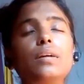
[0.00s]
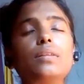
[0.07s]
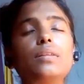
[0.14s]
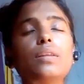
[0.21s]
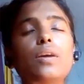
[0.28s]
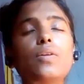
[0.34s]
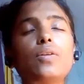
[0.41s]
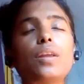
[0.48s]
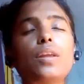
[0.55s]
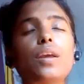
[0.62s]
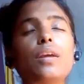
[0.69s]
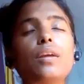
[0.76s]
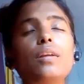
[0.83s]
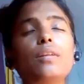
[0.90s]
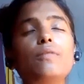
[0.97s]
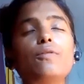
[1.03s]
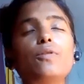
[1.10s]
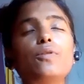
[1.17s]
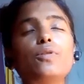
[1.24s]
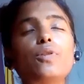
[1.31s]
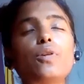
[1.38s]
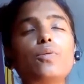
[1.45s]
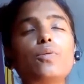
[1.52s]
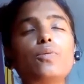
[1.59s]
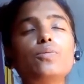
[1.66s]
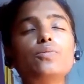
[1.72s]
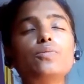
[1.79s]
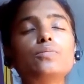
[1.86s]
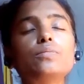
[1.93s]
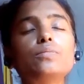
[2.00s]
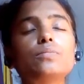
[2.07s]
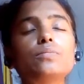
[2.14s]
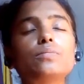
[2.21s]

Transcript: Now inhale for the Om.